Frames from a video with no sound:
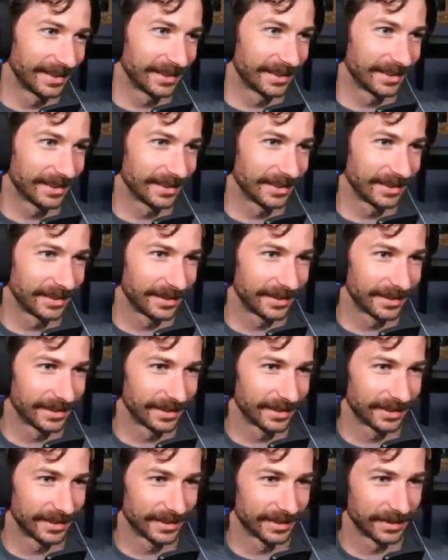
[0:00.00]
going well.
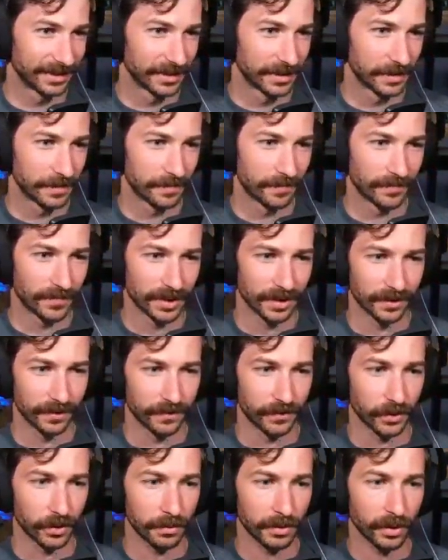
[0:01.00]

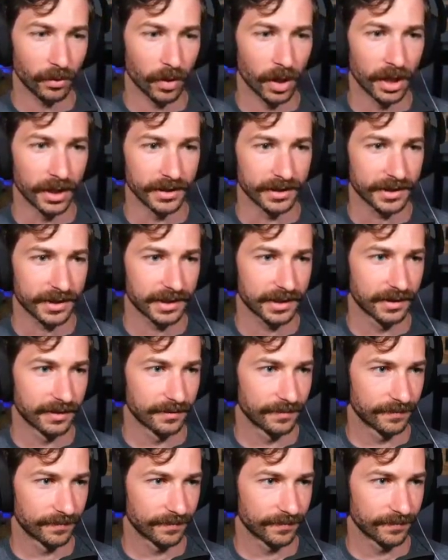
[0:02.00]
Fool me once. There's
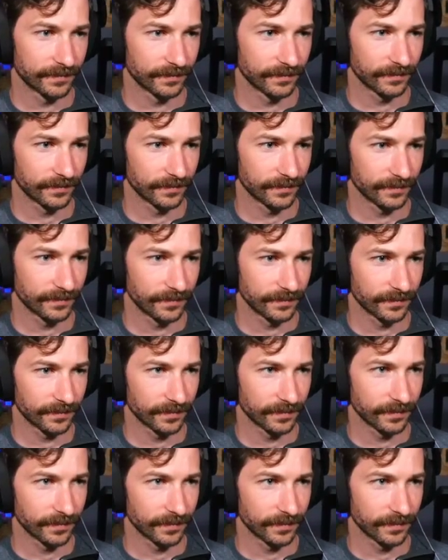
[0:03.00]
a bone right here.